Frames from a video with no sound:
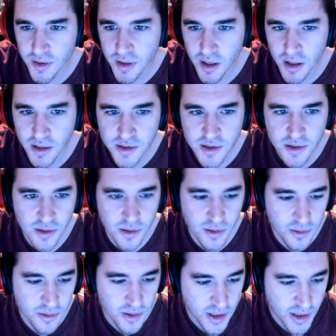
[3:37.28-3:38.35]

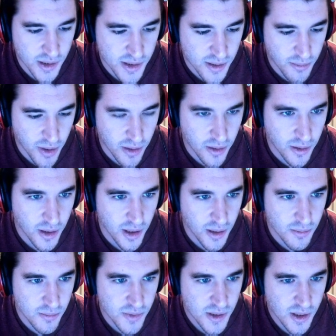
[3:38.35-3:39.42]
Hearthstone and some other
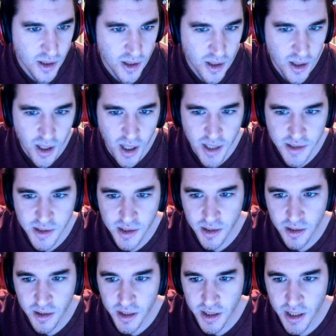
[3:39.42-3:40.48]
games. I took a
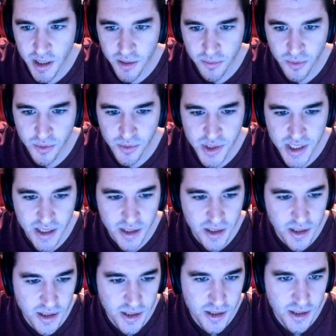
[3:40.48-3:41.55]
look at like
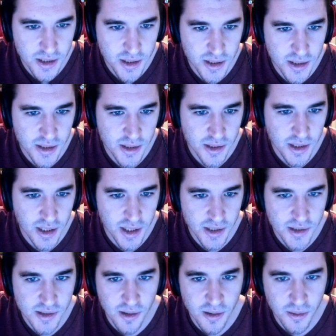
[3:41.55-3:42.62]
Runeterra, like
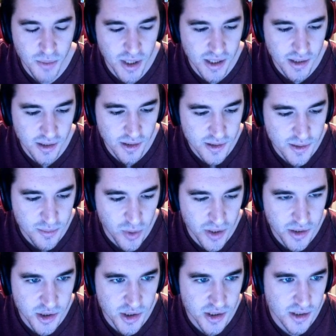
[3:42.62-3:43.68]
started making this
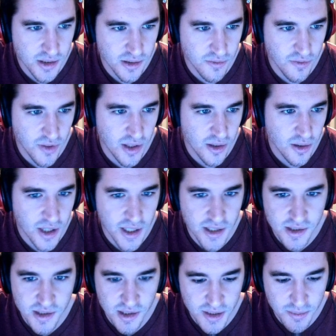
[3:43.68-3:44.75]
spreadsheet and their
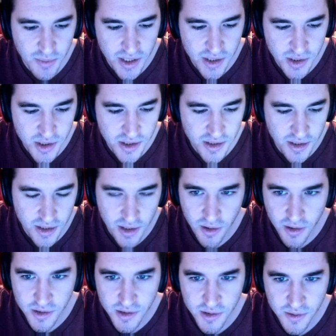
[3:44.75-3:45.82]
latest expansion, and then
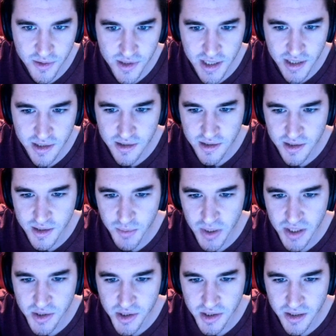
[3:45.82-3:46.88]
Hearthstone's latest
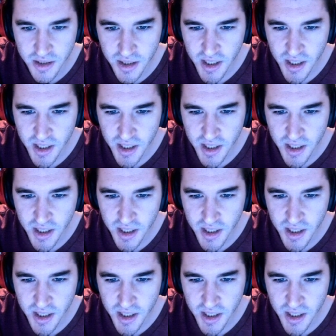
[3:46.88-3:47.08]
expansion,